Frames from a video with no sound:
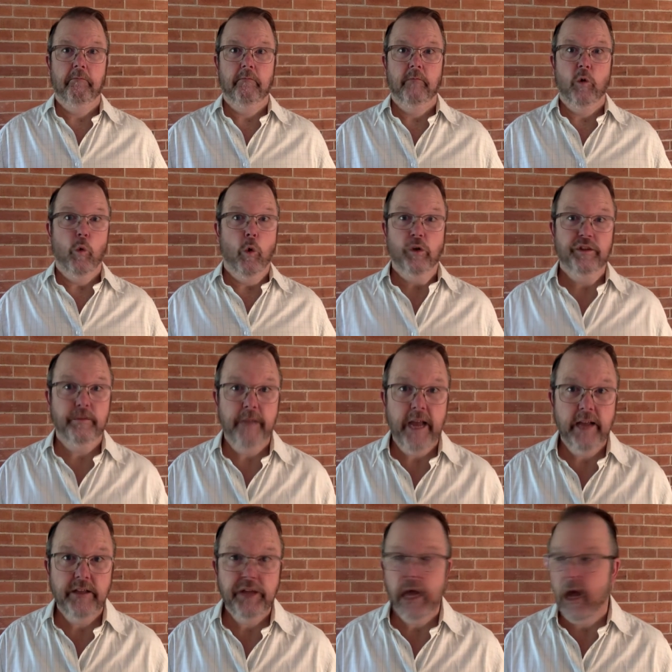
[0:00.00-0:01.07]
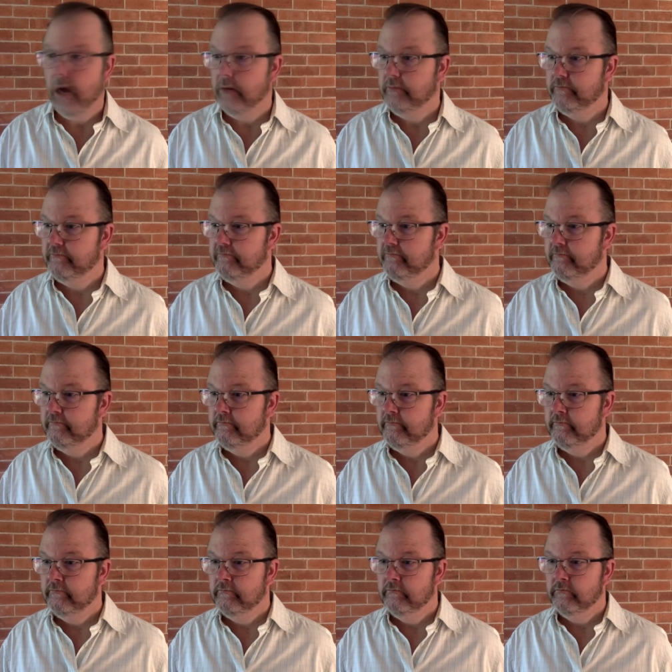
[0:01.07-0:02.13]
Awesome answer.
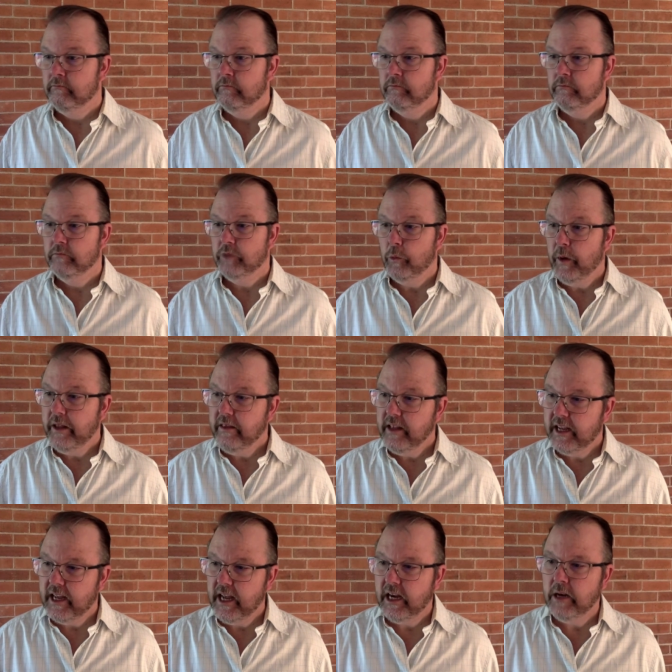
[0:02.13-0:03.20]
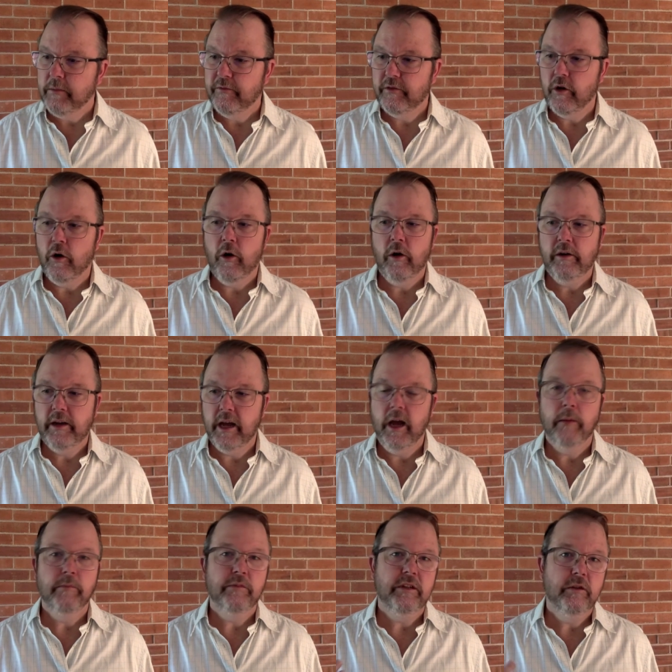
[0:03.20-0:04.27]
So, when the kingdom of God
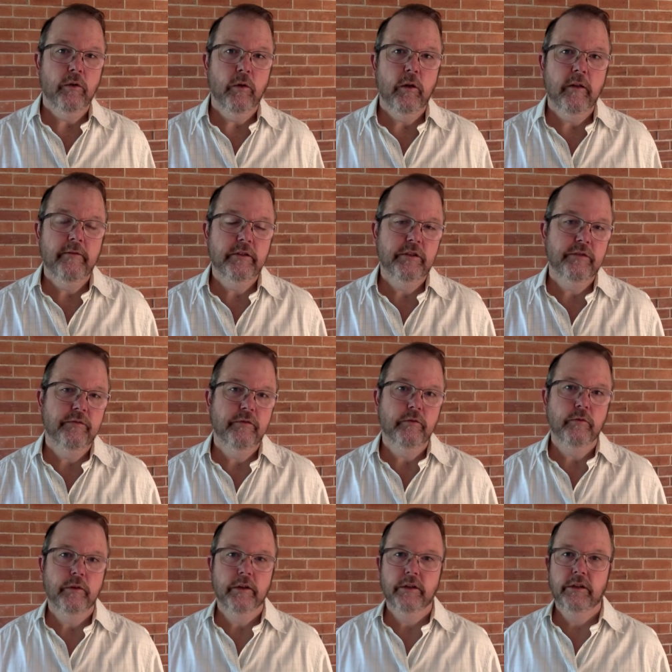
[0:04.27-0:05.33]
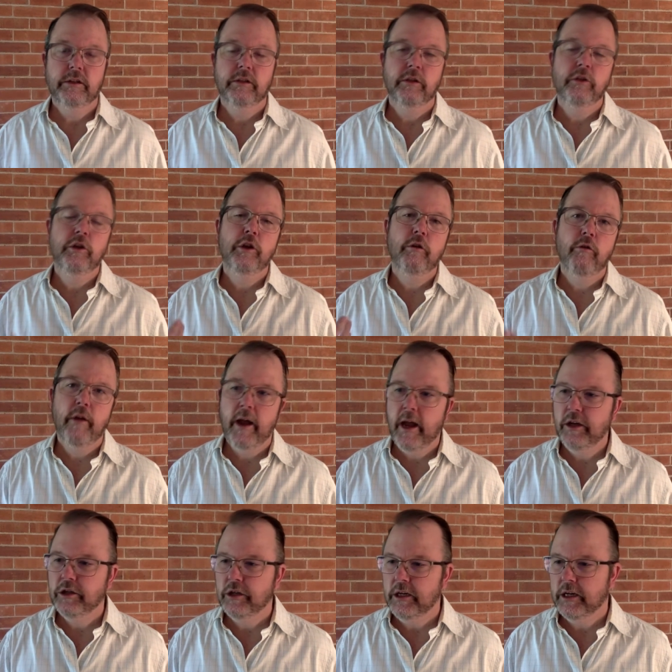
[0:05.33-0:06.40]
comes in all of its fullness, the new
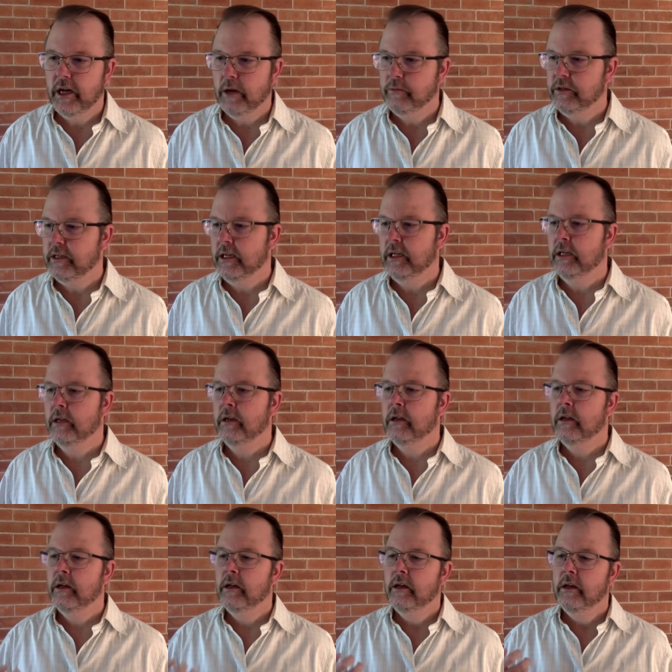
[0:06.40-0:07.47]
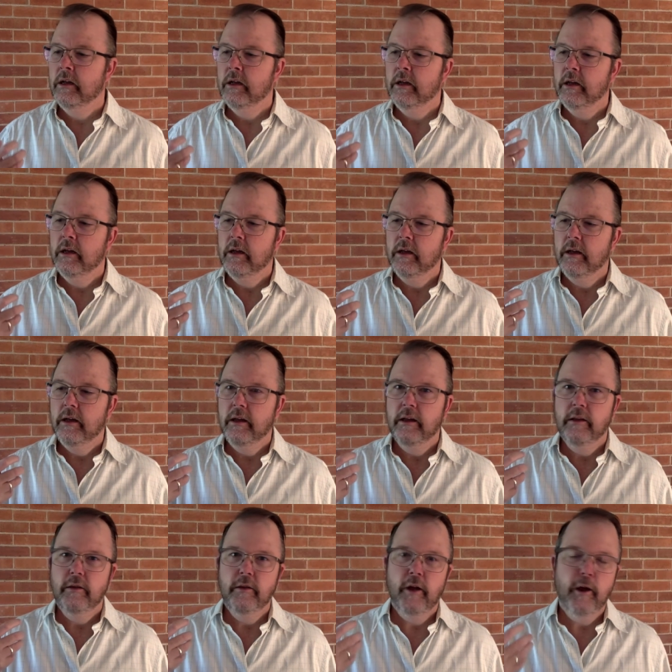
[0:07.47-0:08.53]
creation comes in,
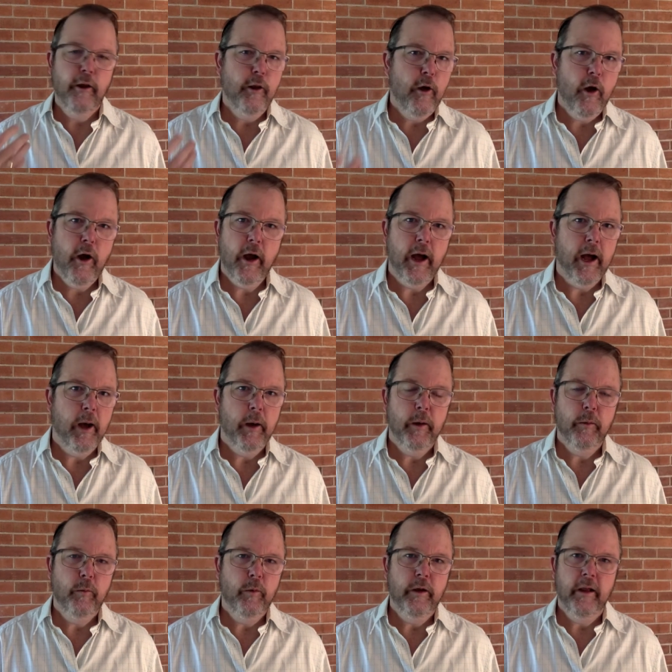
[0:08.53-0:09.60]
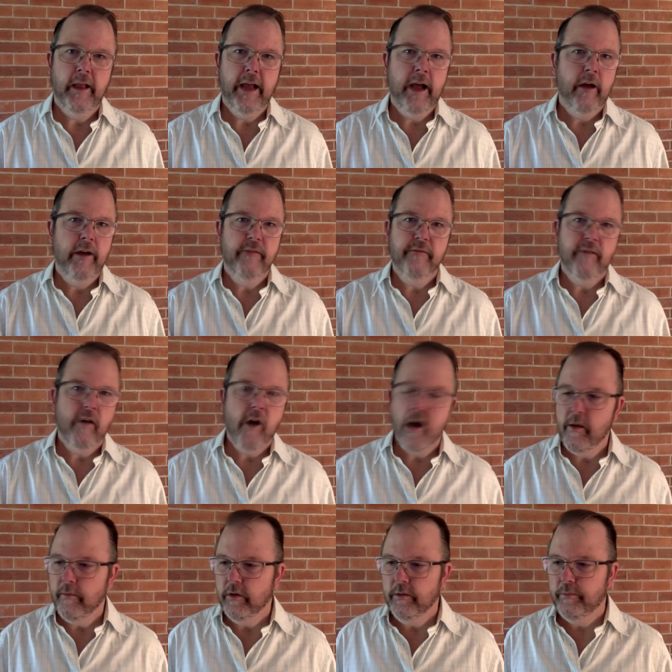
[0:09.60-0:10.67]
no longer will our
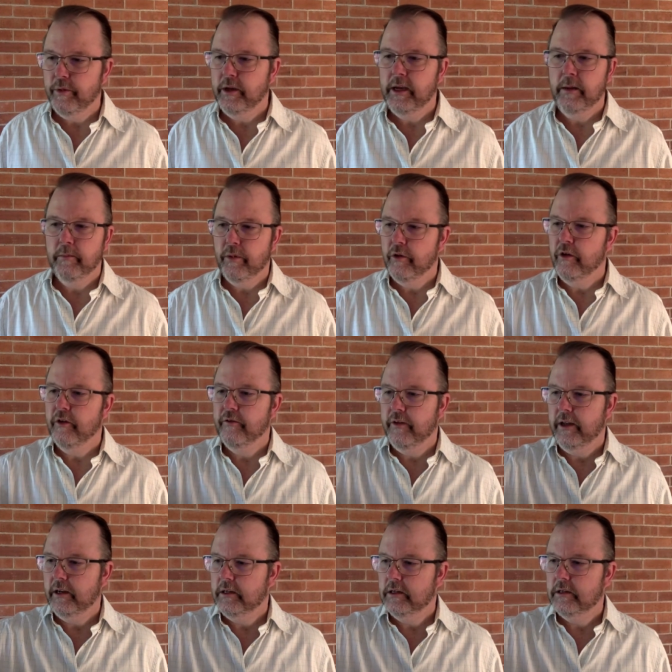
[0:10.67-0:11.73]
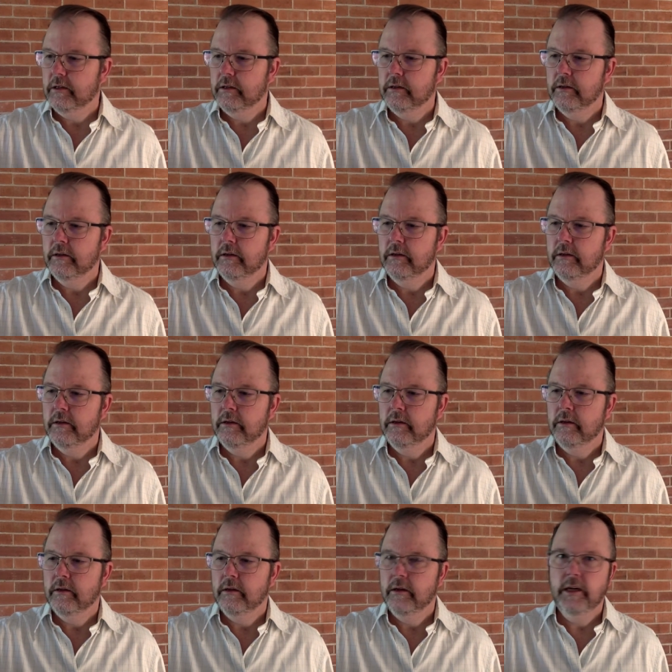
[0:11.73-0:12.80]
environment be imperfect.
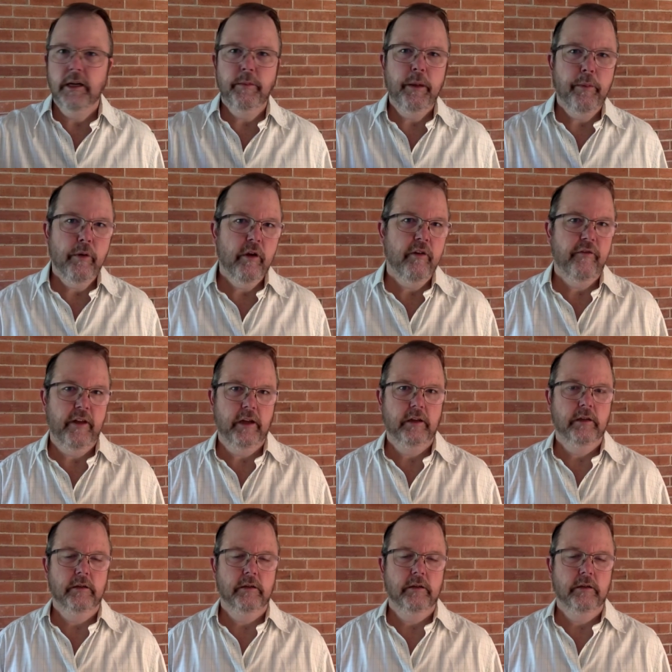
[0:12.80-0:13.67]
It'll be perfect.